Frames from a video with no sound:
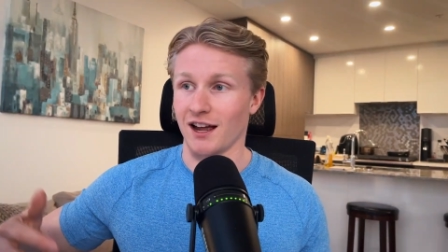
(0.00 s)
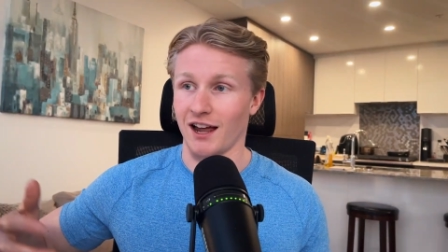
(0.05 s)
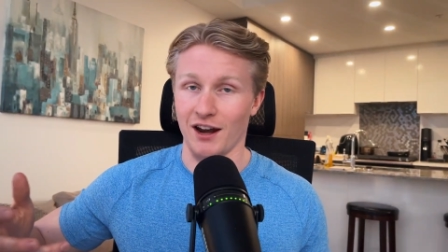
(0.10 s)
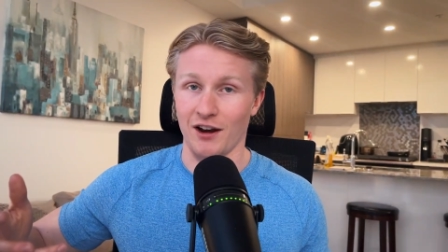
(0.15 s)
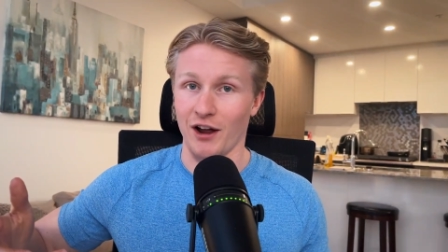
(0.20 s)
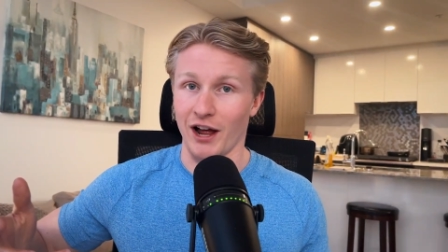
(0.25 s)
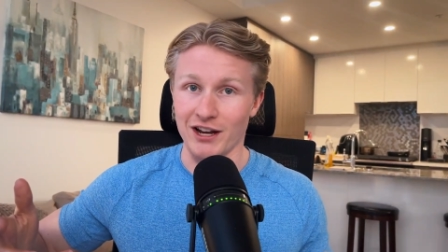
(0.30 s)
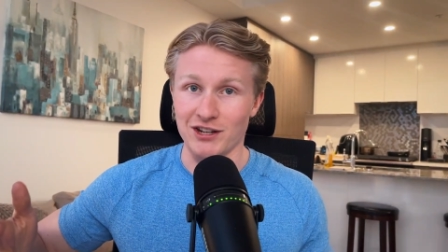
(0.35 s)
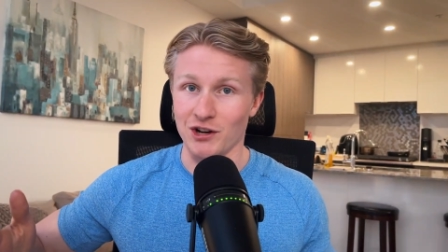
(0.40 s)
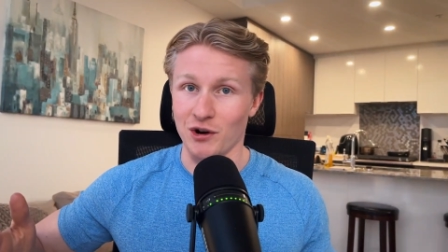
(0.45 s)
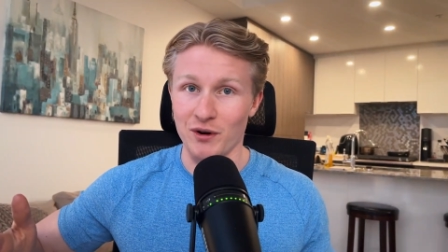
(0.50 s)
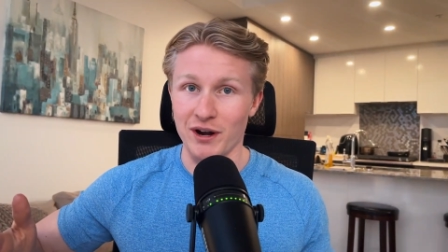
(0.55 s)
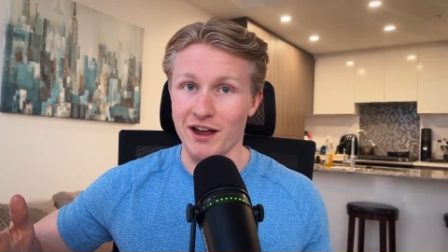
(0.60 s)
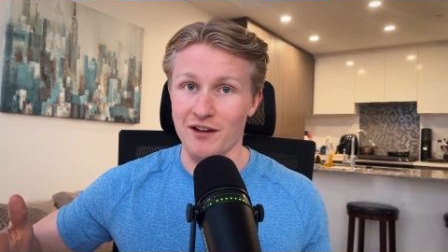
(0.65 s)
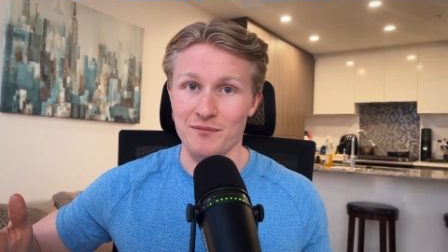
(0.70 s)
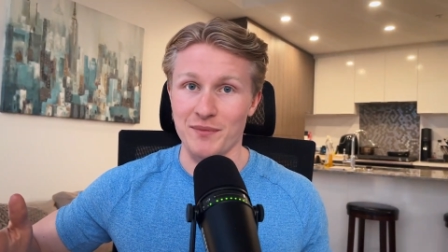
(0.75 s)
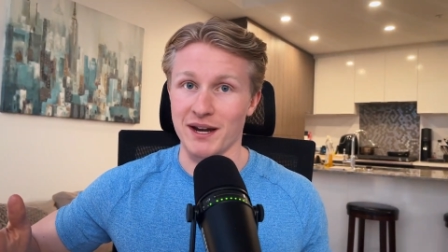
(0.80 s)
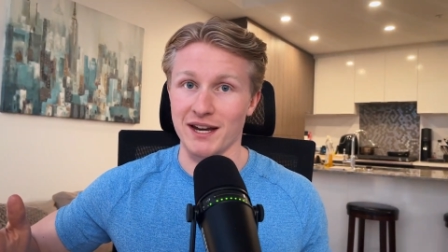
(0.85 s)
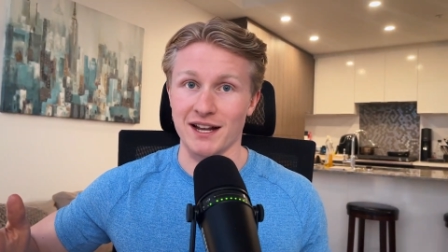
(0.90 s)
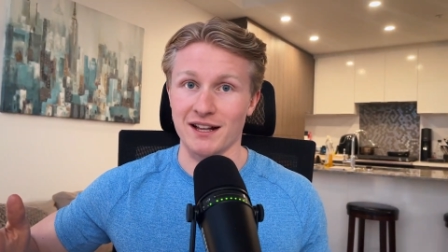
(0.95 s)
I don't have
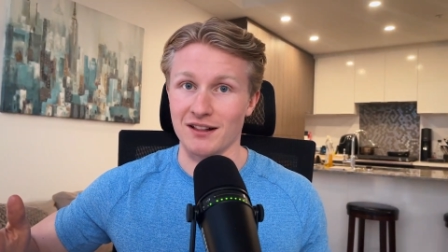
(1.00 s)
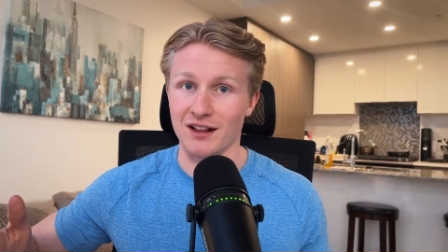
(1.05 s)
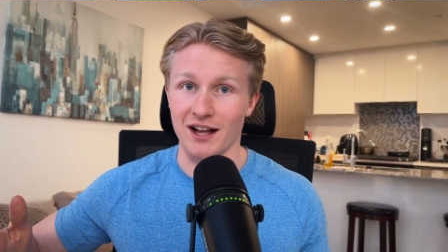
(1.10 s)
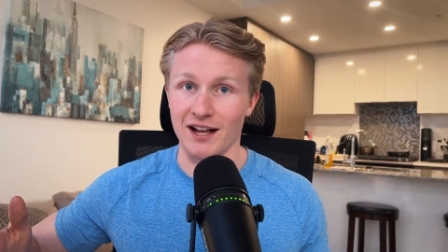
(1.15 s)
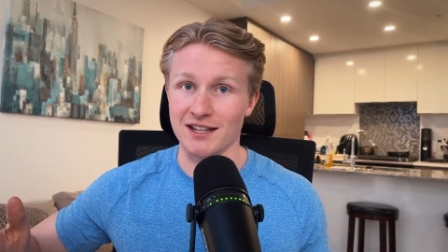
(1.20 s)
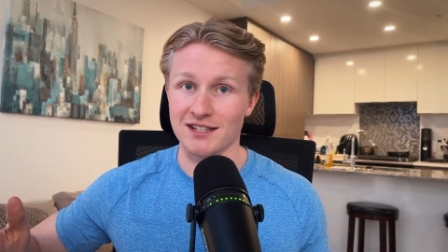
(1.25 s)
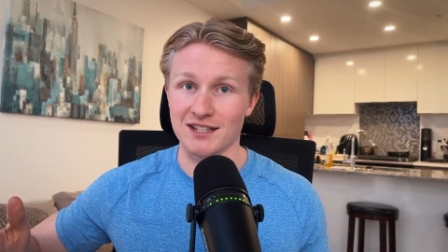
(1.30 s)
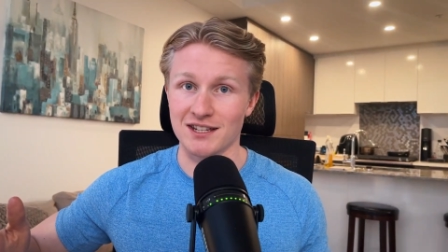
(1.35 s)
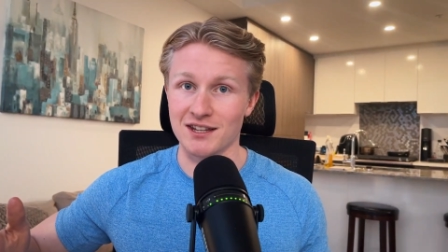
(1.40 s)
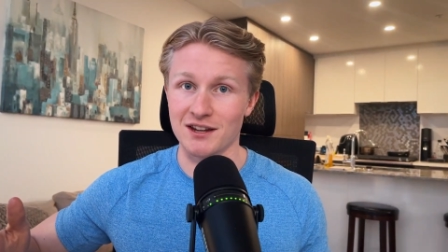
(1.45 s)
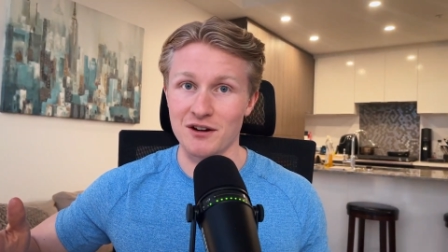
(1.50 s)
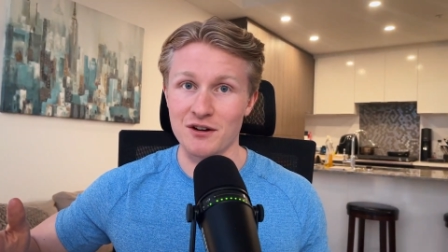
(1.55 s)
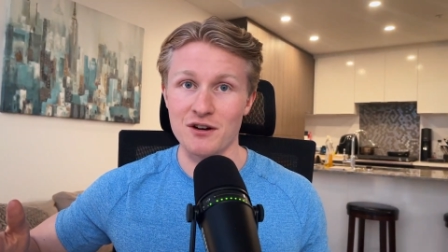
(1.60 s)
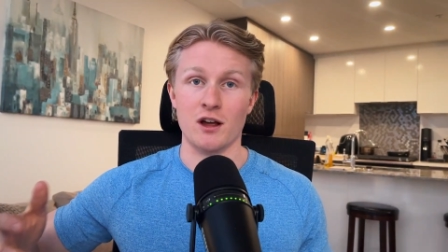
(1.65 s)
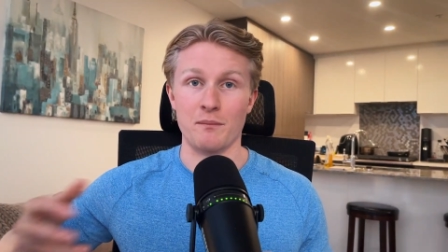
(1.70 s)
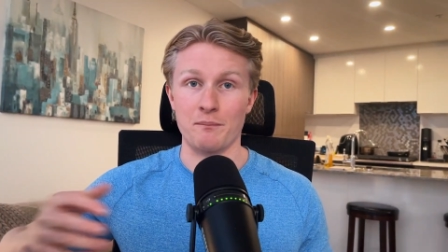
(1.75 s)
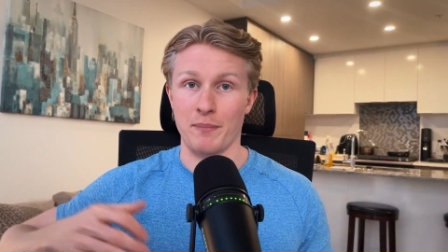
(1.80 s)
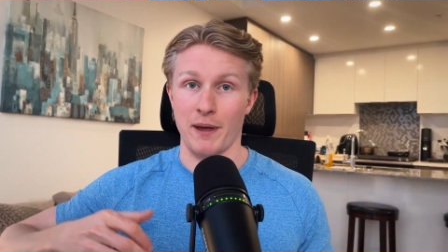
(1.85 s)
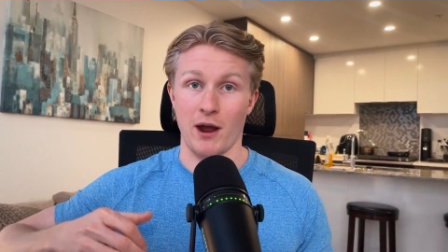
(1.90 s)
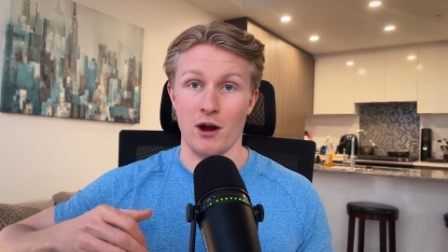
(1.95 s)
many clients in there
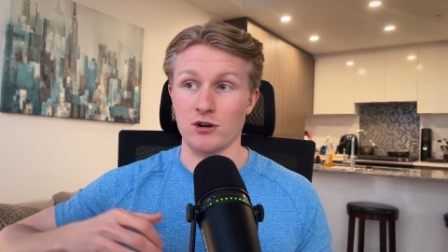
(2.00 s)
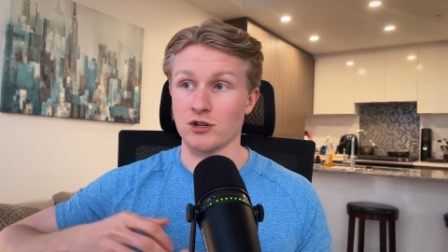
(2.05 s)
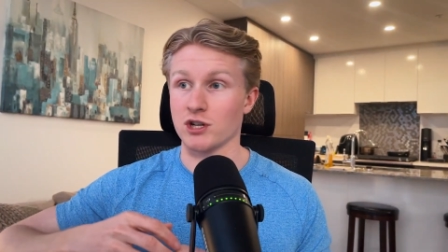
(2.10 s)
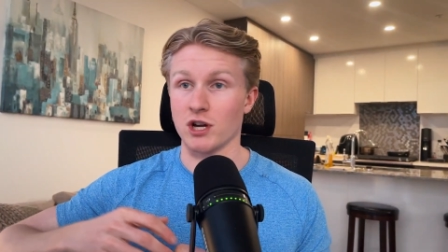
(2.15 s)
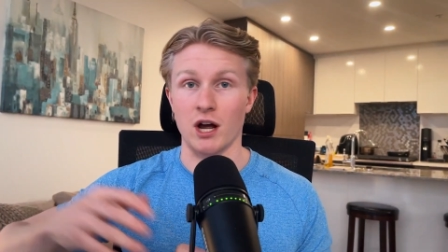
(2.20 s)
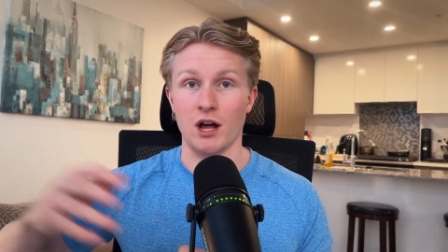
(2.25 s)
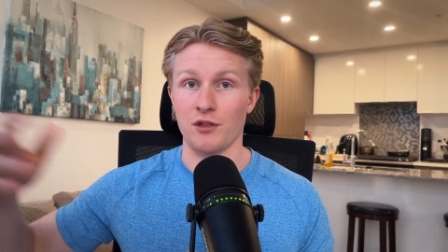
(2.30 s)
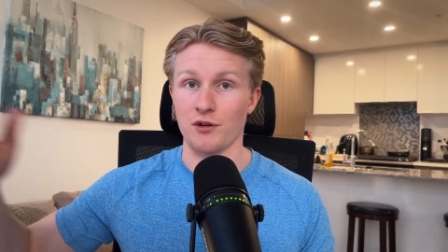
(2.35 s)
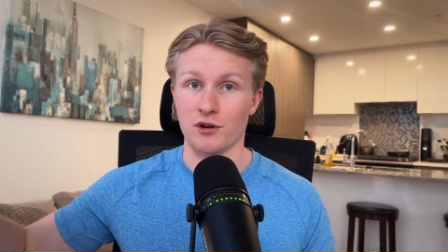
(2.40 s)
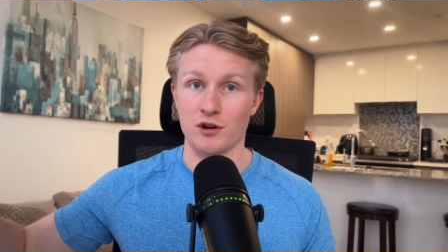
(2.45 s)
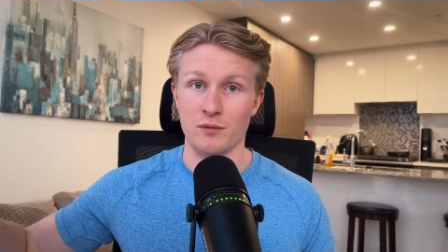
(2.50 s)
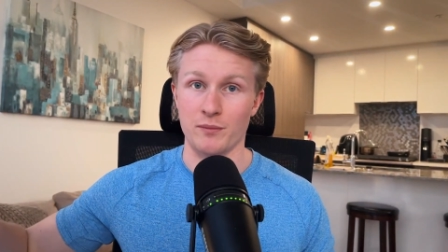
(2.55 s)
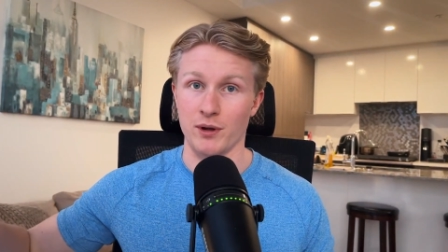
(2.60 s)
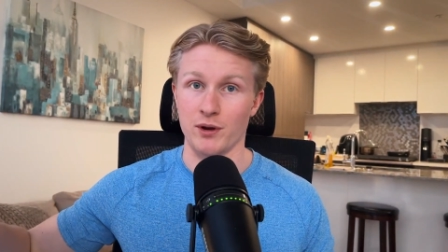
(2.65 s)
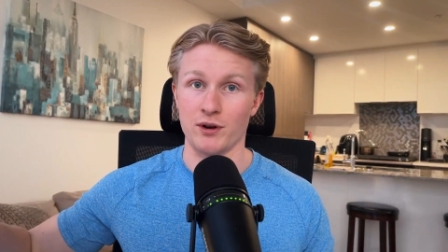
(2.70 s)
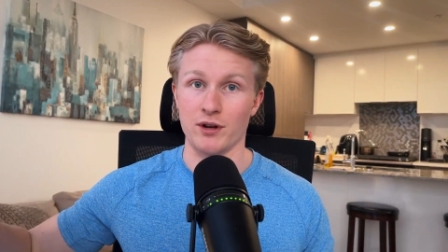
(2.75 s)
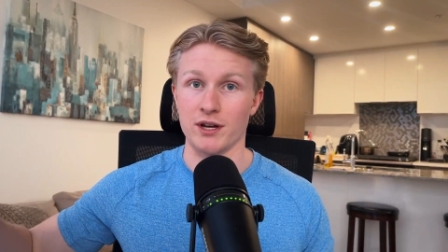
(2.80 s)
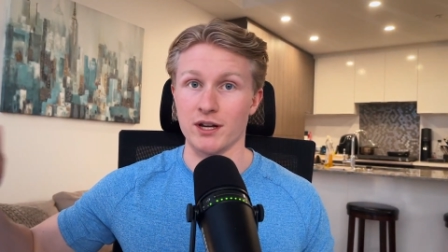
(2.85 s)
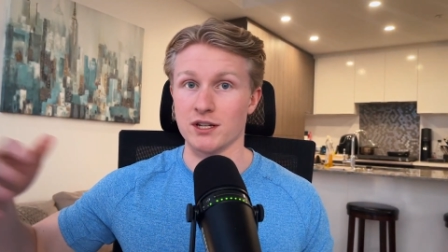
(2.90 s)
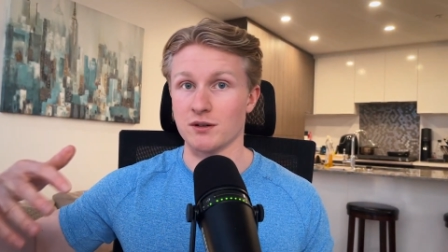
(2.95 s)
compared to other
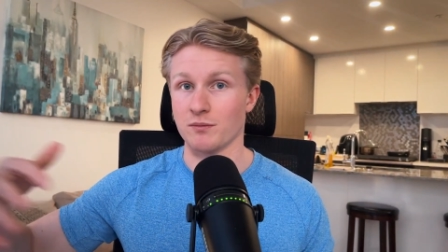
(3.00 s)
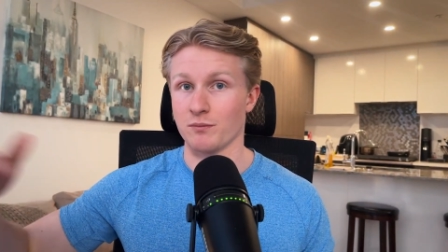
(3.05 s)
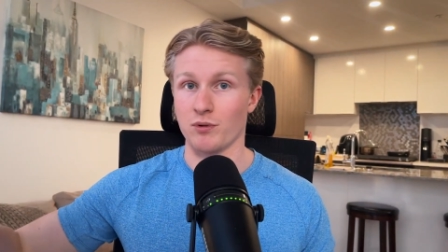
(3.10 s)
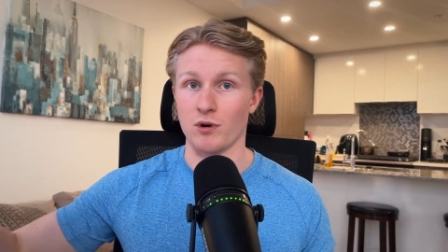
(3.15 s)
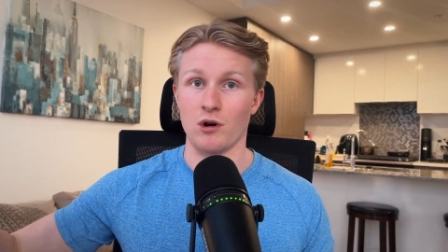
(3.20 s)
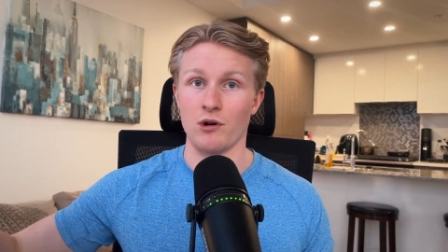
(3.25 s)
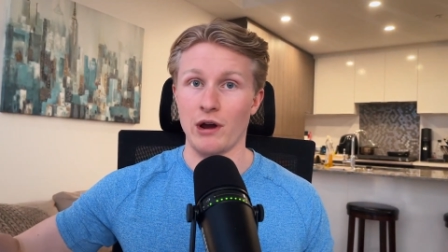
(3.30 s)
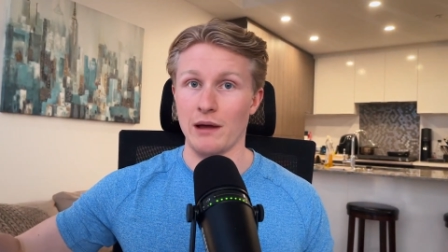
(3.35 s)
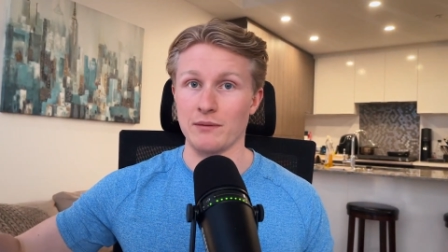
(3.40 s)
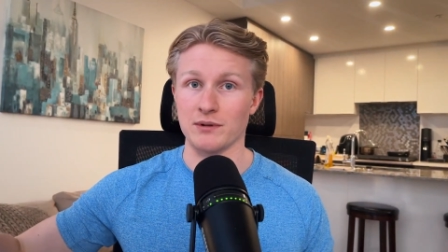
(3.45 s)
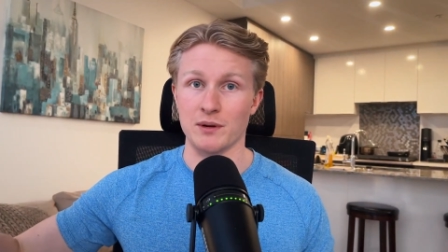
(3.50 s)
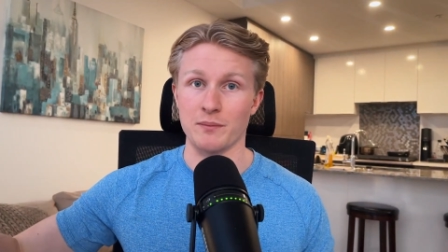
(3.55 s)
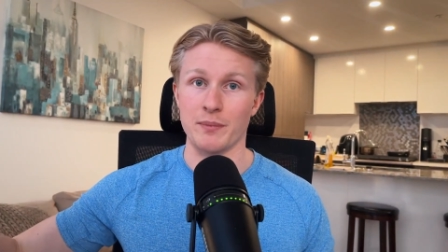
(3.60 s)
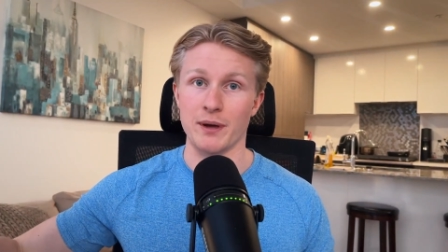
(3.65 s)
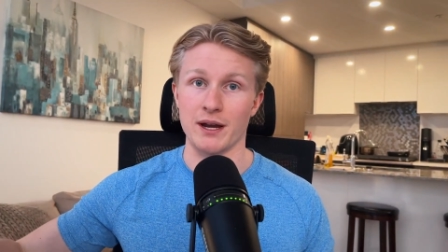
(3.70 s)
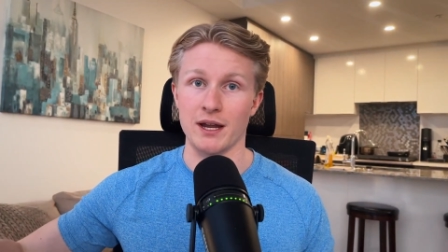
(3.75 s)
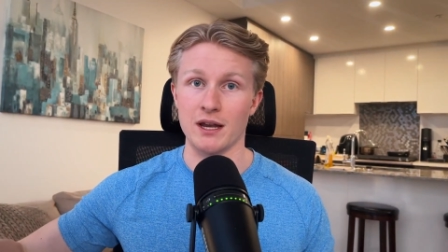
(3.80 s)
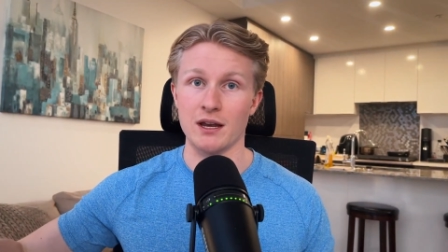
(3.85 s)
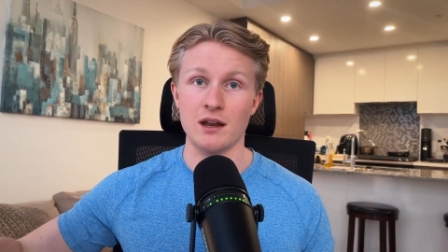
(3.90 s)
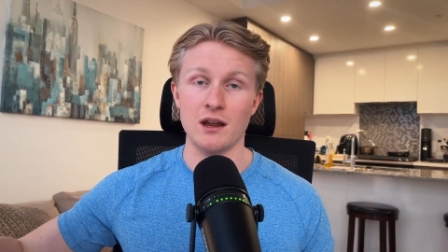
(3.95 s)
communities and programs I've
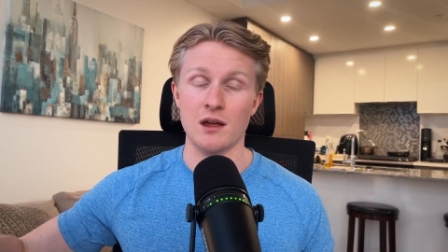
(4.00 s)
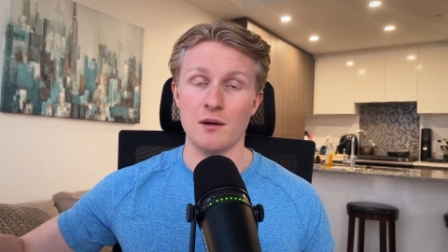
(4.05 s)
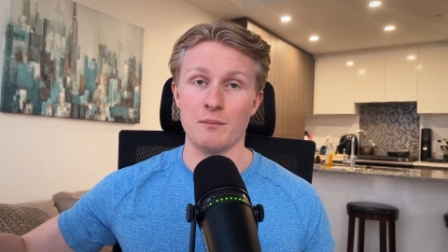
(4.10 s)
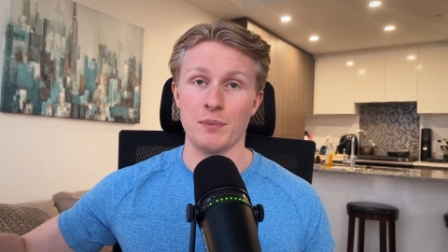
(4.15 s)
been in,